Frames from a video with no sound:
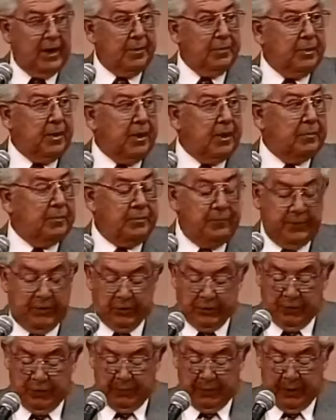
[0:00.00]
not a
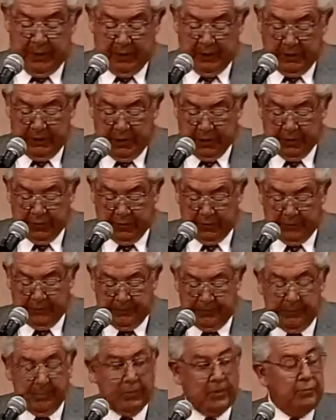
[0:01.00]
professional politician,
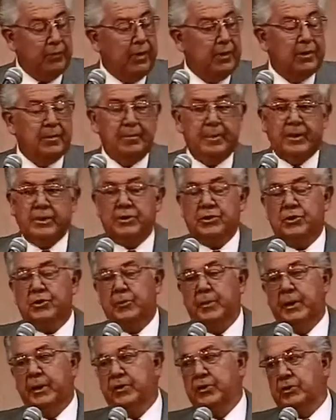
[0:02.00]
but rather a
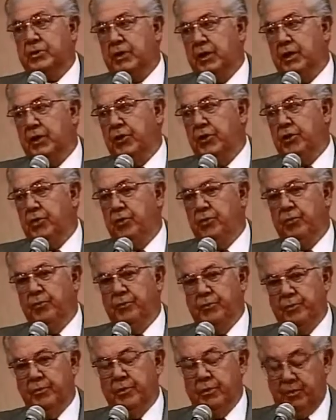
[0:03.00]
businessman just like you
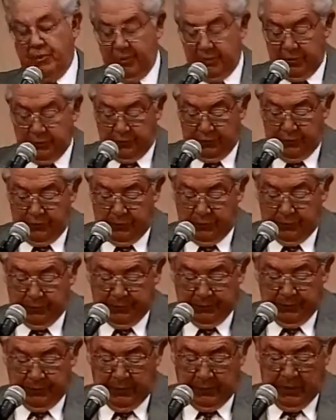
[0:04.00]
in this room.
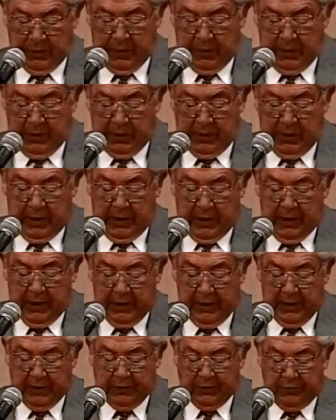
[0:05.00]
In
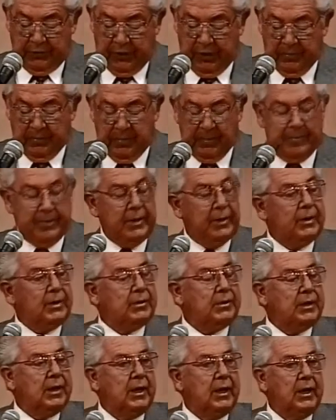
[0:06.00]
addition to running my business,
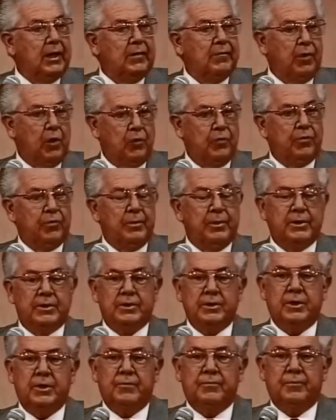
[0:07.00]
I have offered
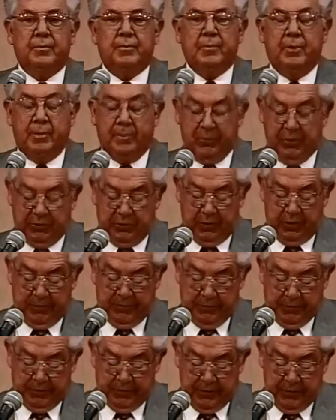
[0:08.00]
myself for public
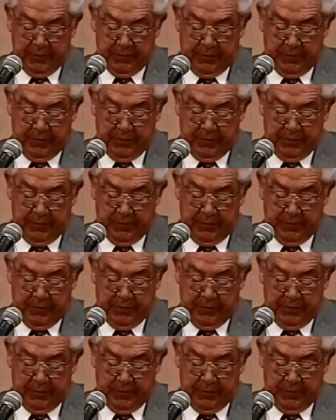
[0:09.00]
service, and the